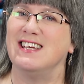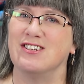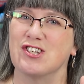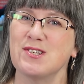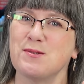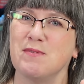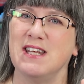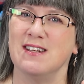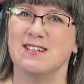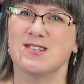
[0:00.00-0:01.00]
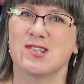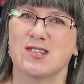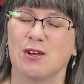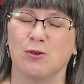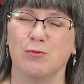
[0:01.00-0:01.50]
It just
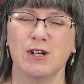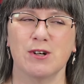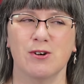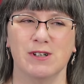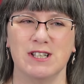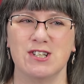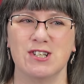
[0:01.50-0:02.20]
means we're going